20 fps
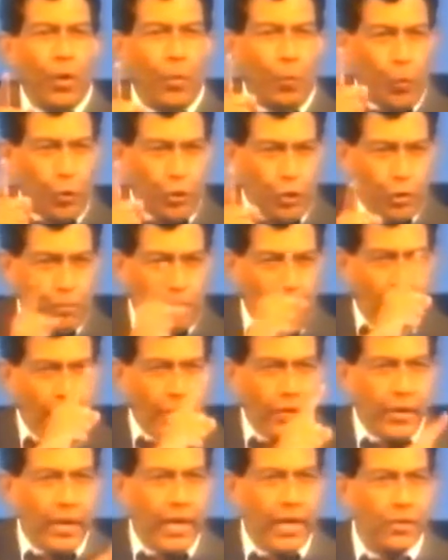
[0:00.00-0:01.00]
Would you bow
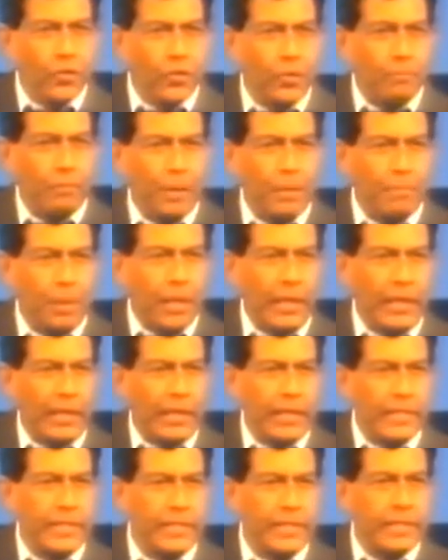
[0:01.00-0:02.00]
your heads with me,
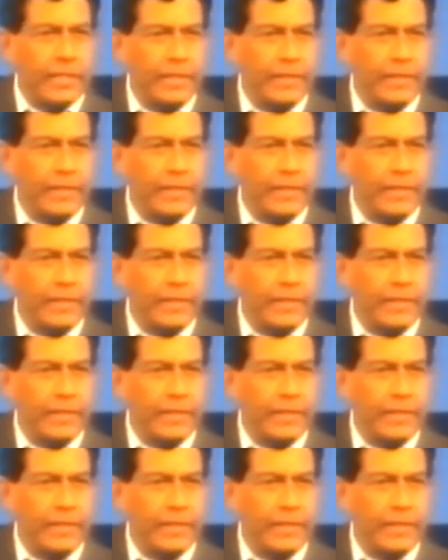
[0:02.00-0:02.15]
please?